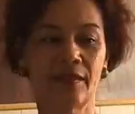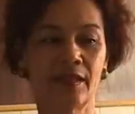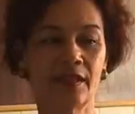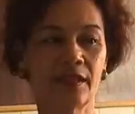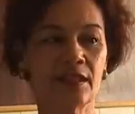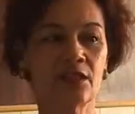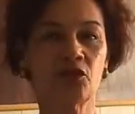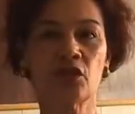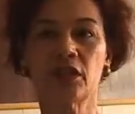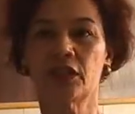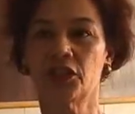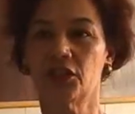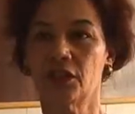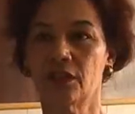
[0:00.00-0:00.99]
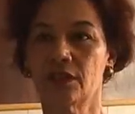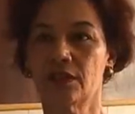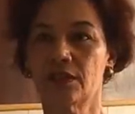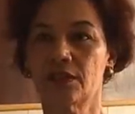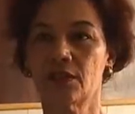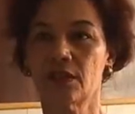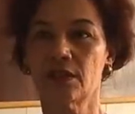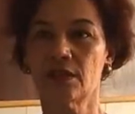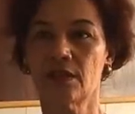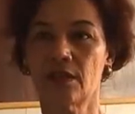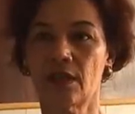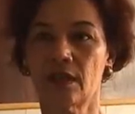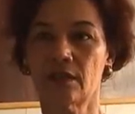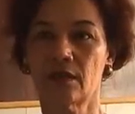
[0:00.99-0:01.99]
think it is tradition. It's just
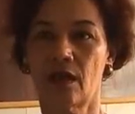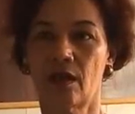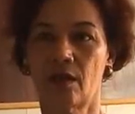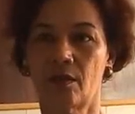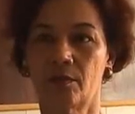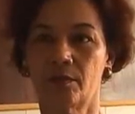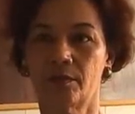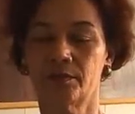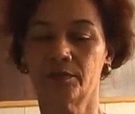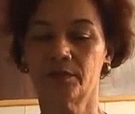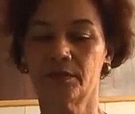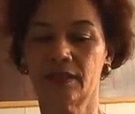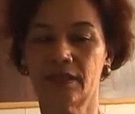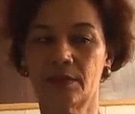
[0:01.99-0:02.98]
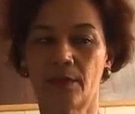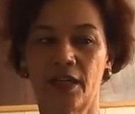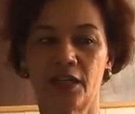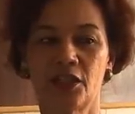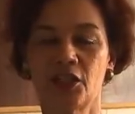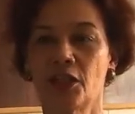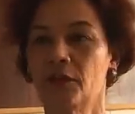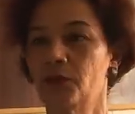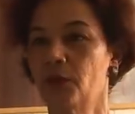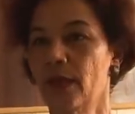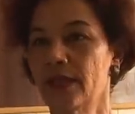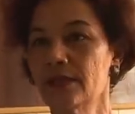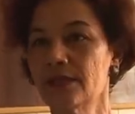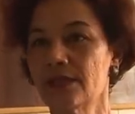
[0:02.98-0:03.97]
that um, the Spanish
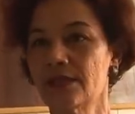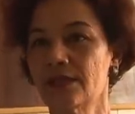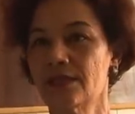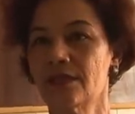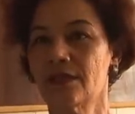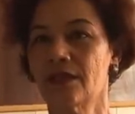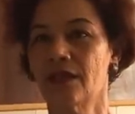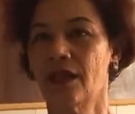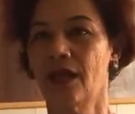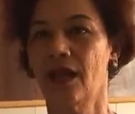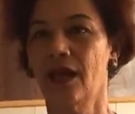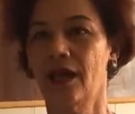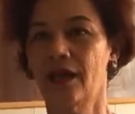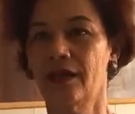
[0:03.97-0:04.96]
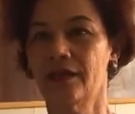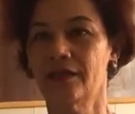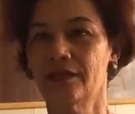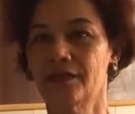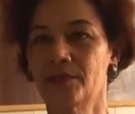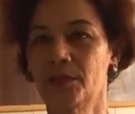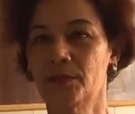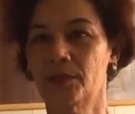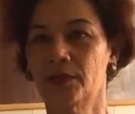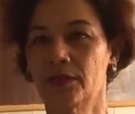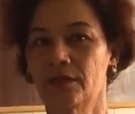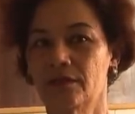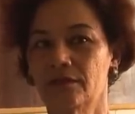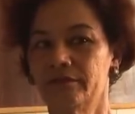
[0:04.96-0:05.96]
influence and
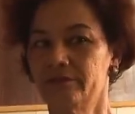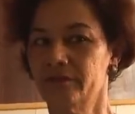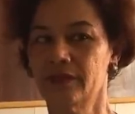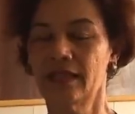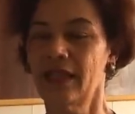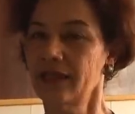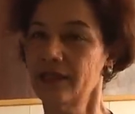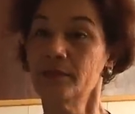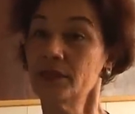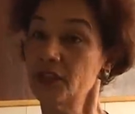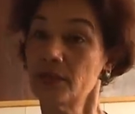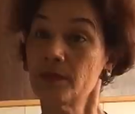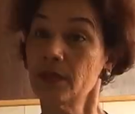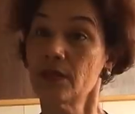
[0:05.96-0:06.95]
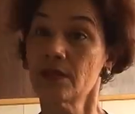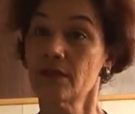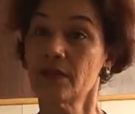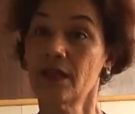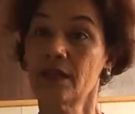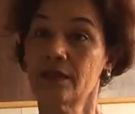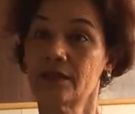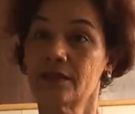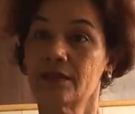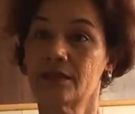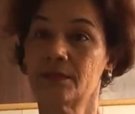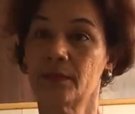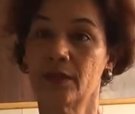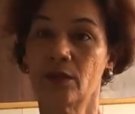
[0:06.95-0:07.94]
people like it just because of that.
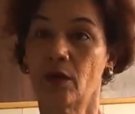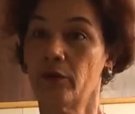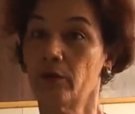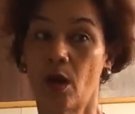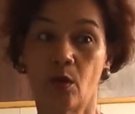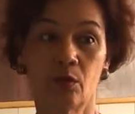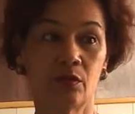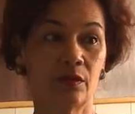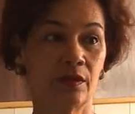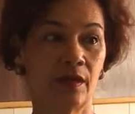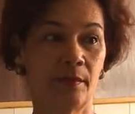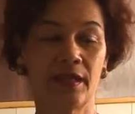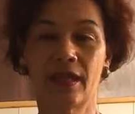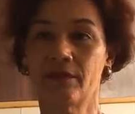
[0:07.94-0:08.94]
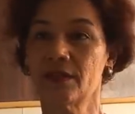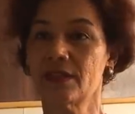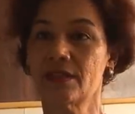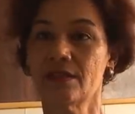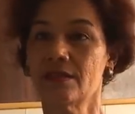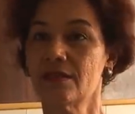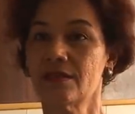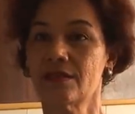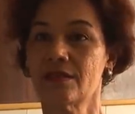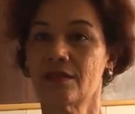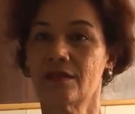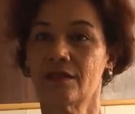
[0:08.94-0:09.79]
It's been around, I mean, ever since,